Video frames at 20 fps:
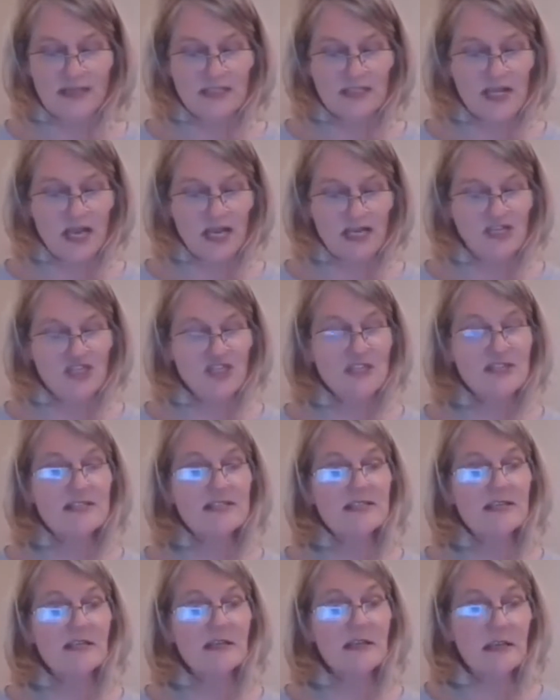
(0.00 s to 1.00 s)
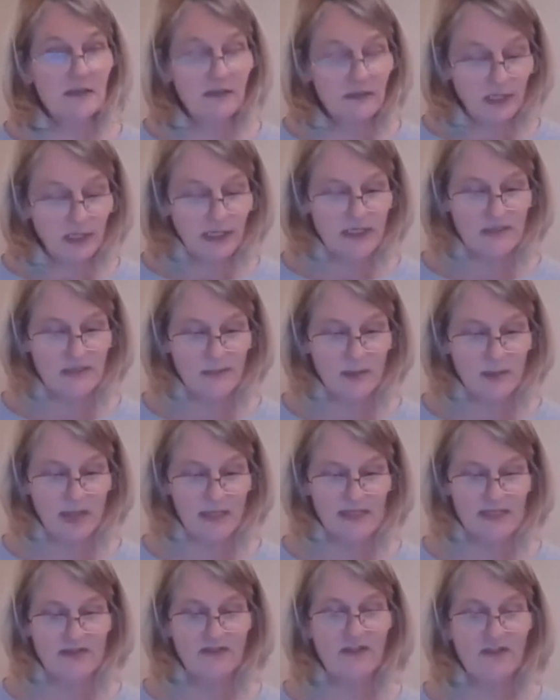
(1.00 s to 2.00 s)
to digest significant
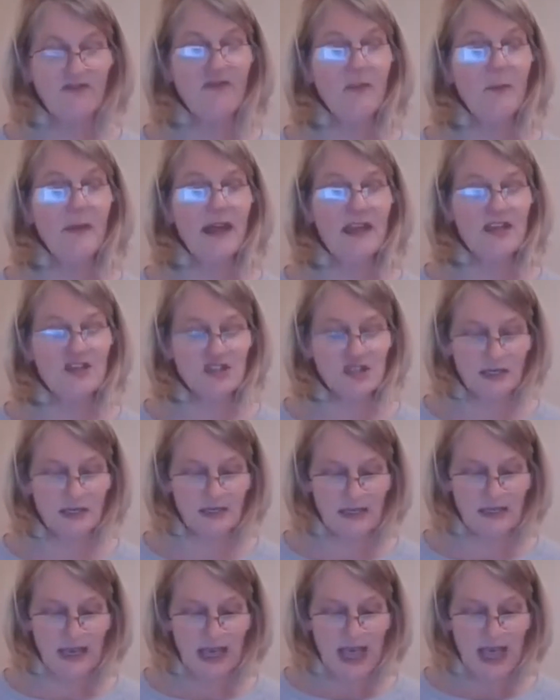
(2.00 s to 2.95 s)
amounts of information,